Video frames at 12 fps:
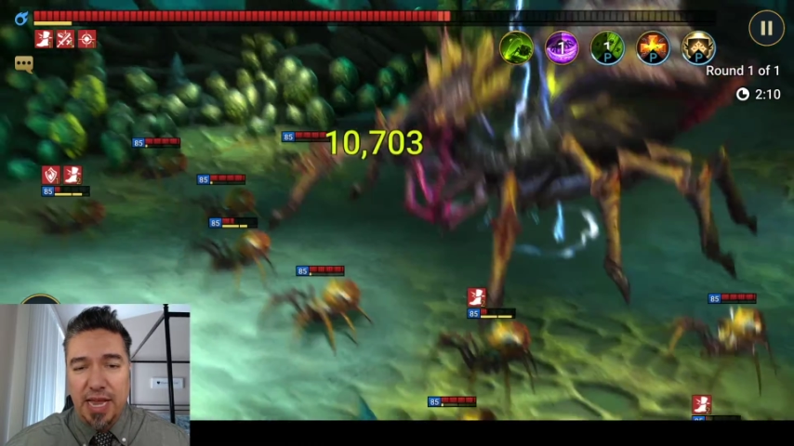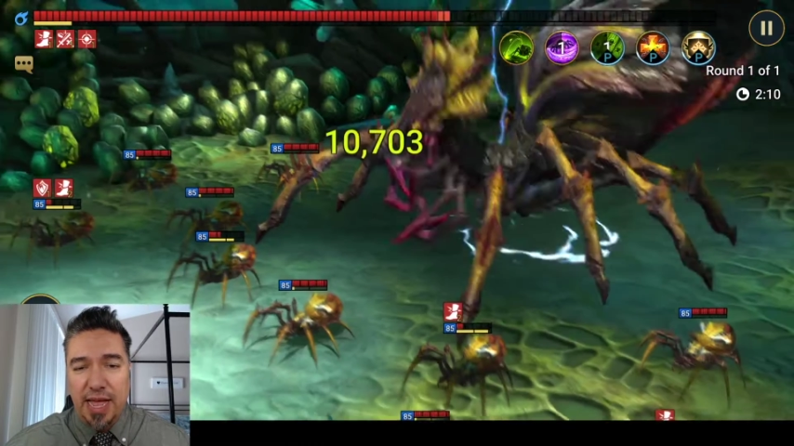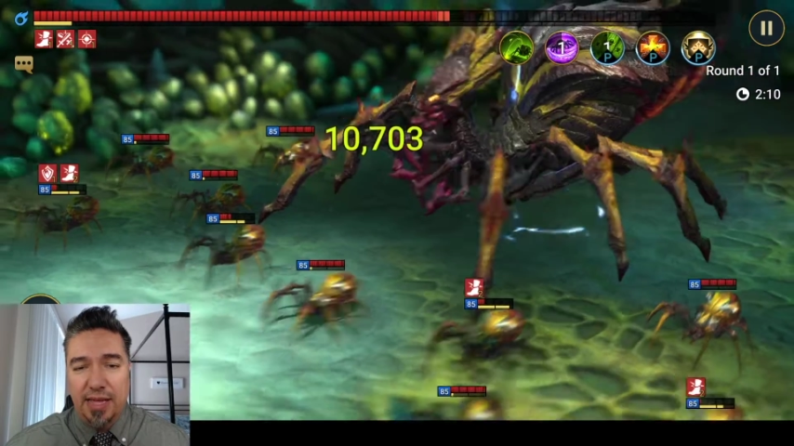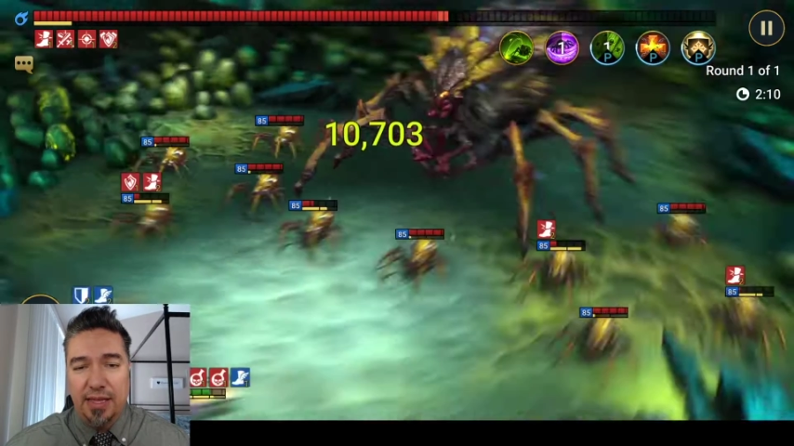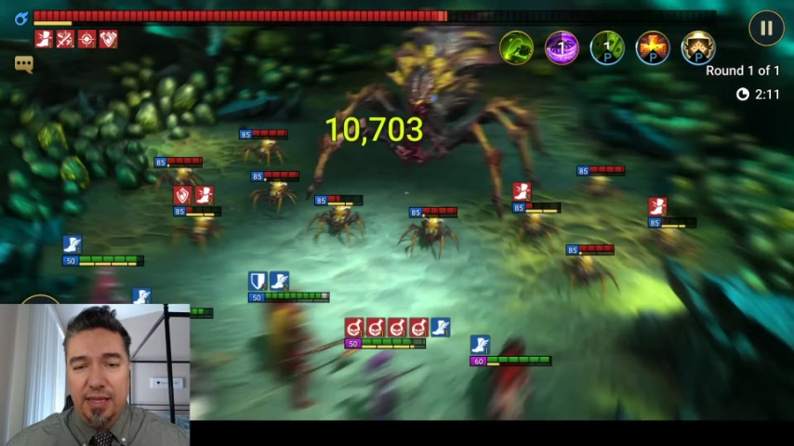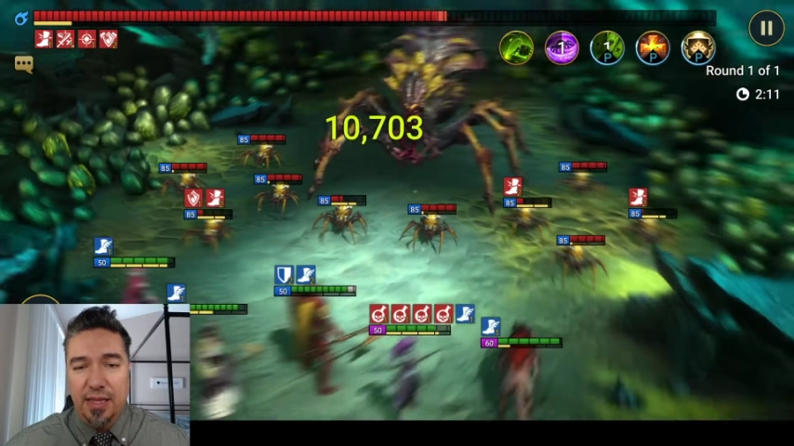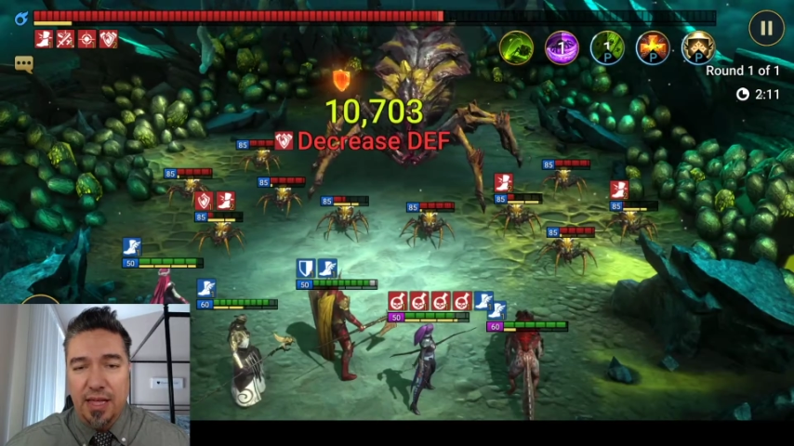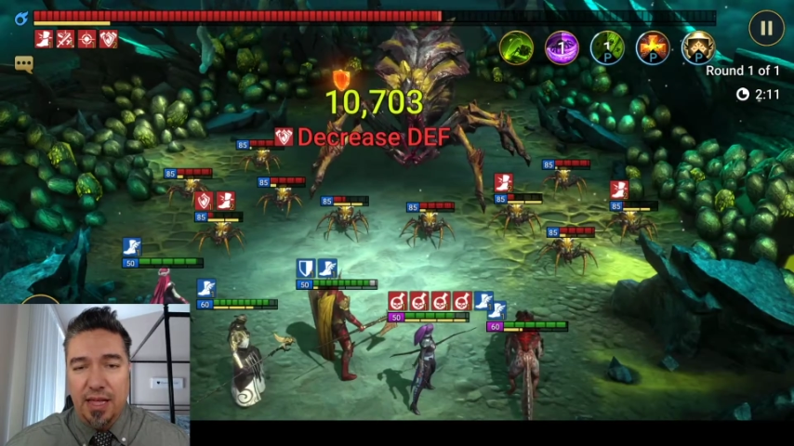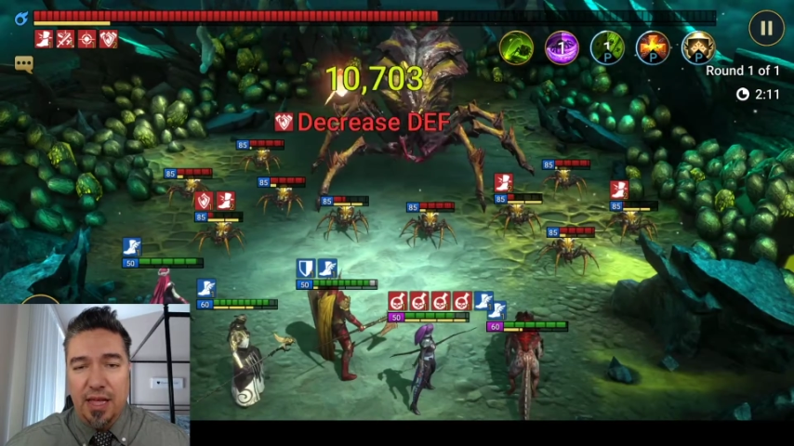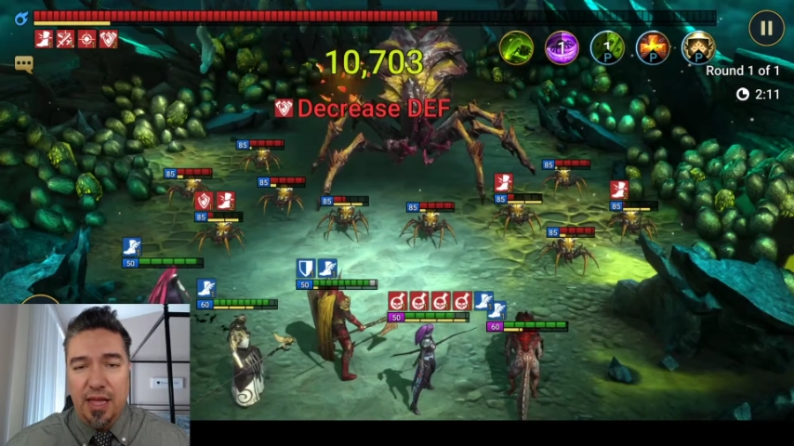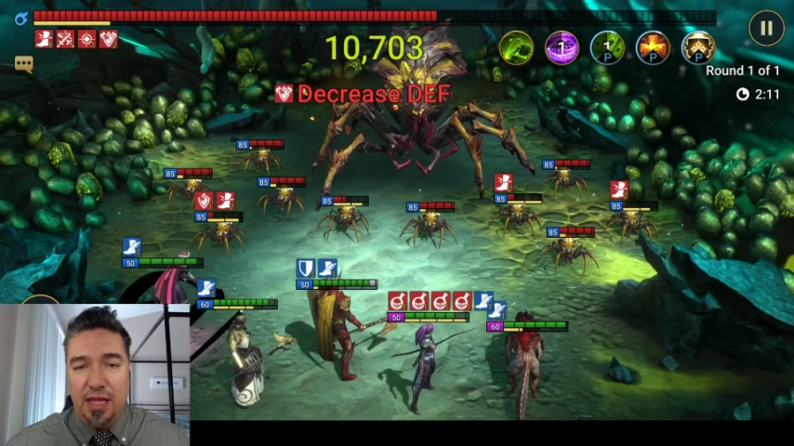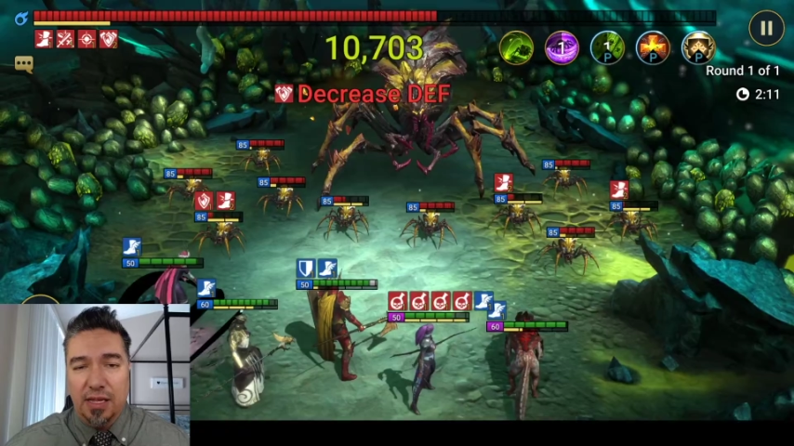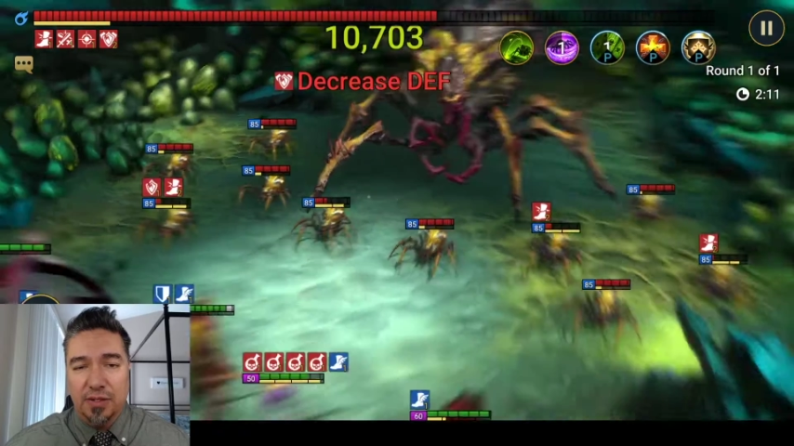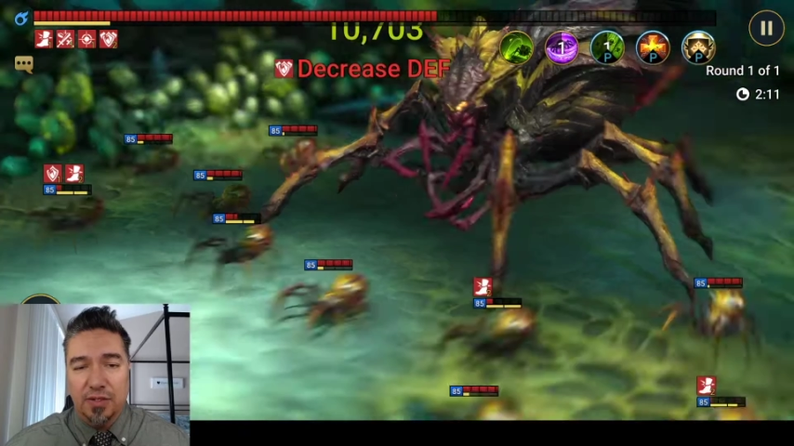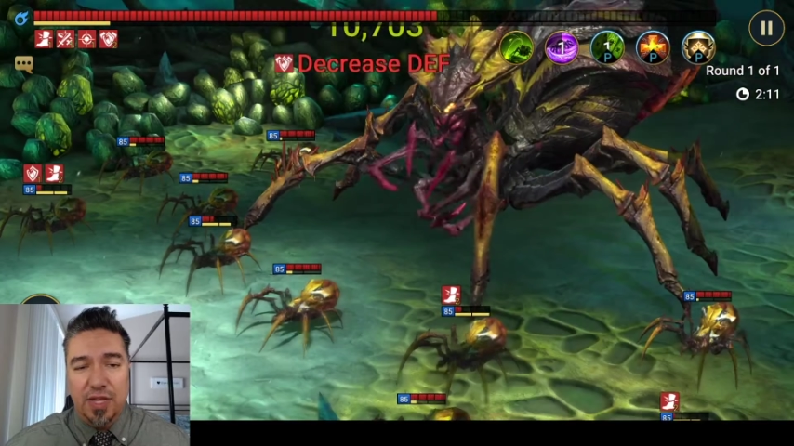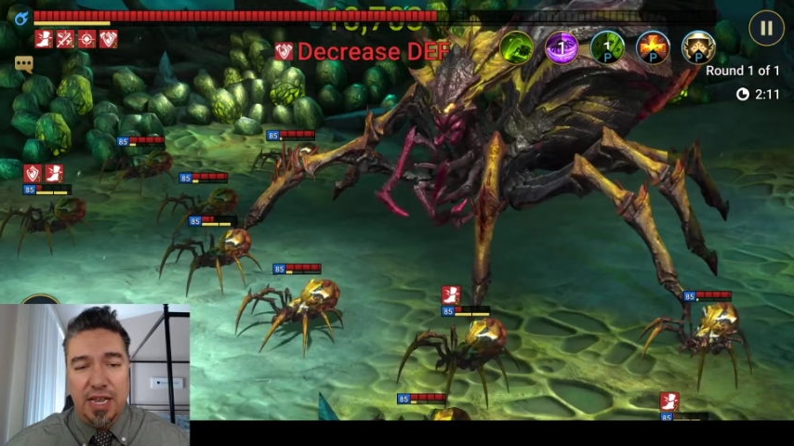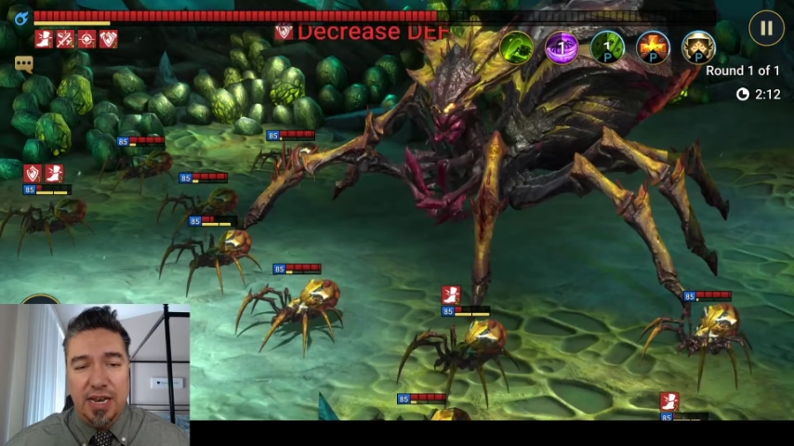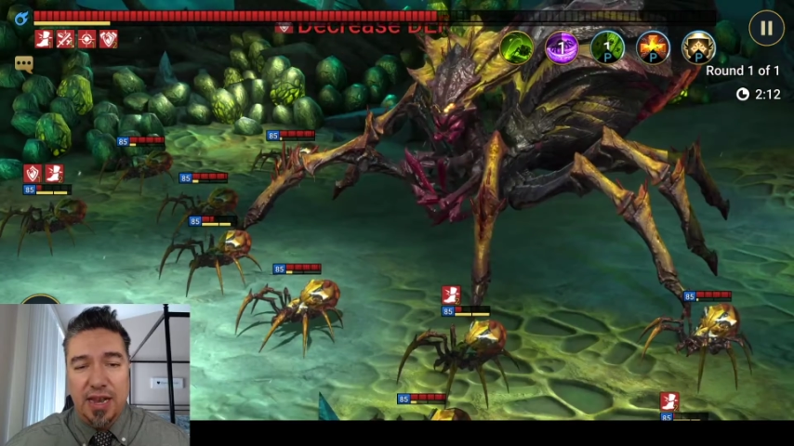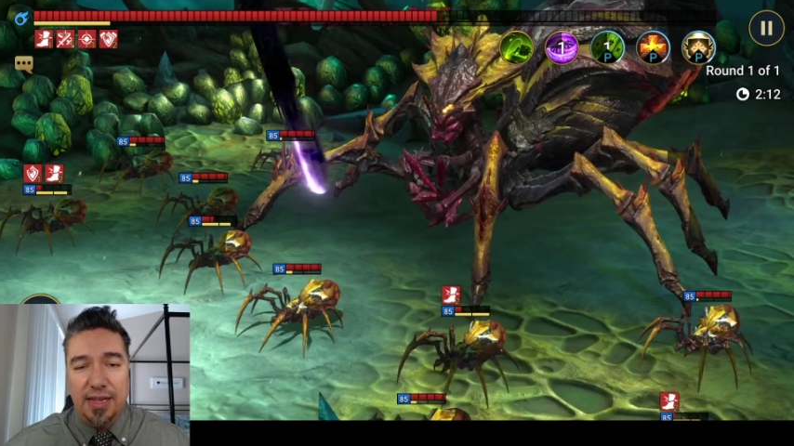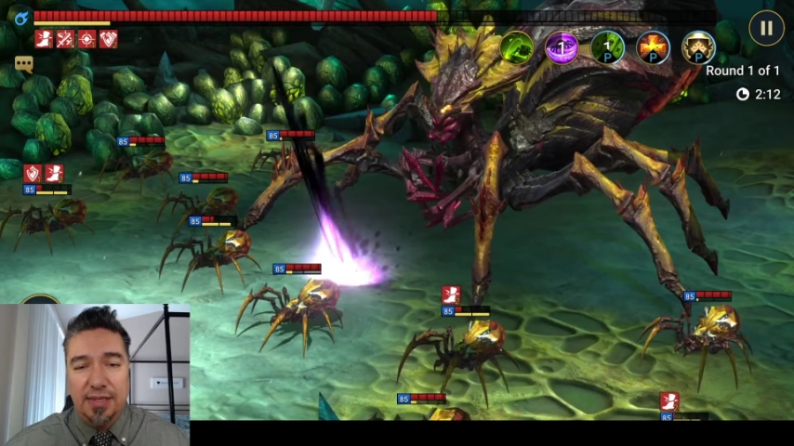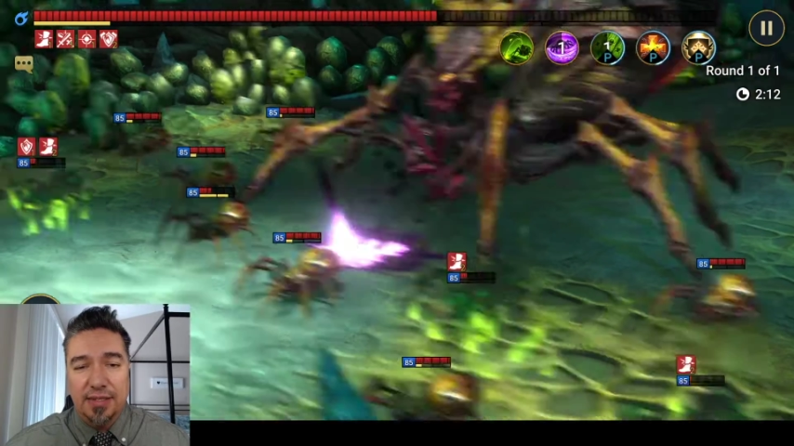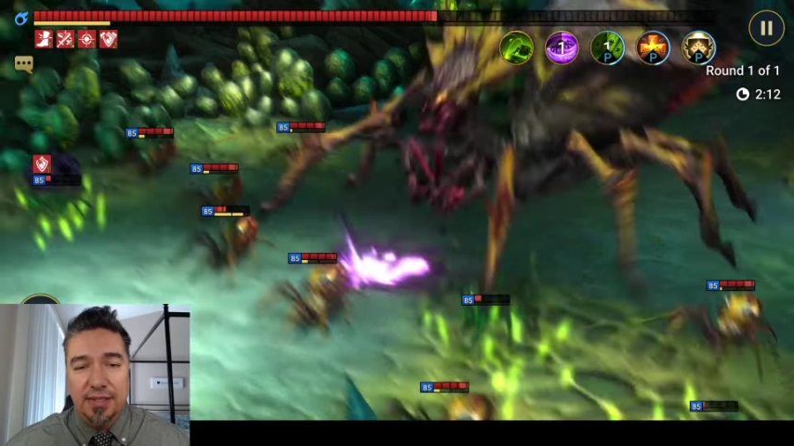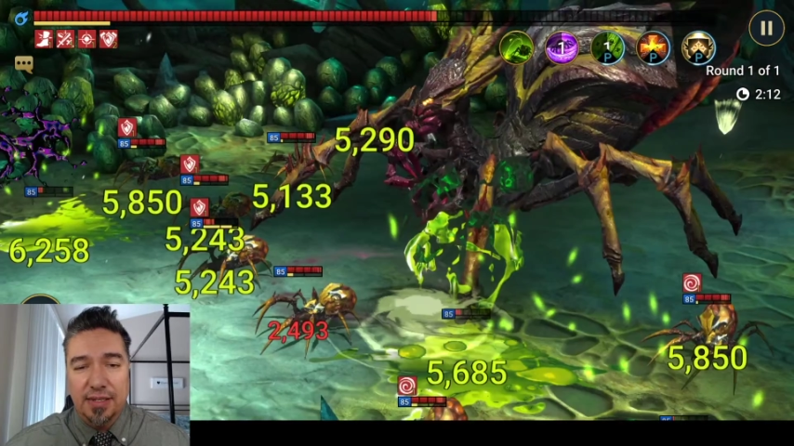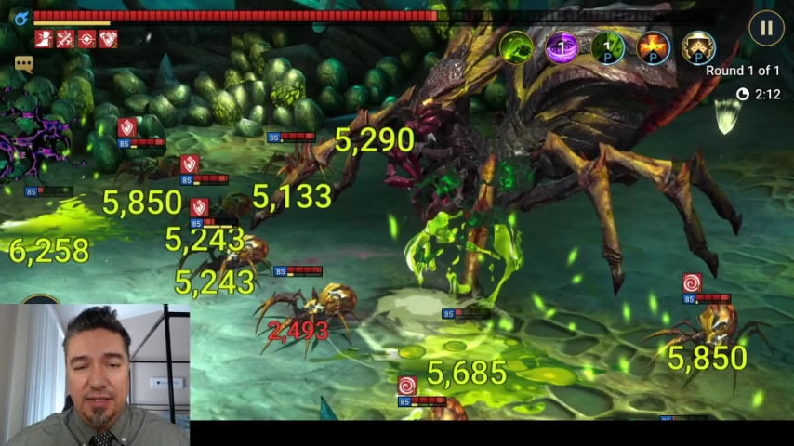attack, get a nice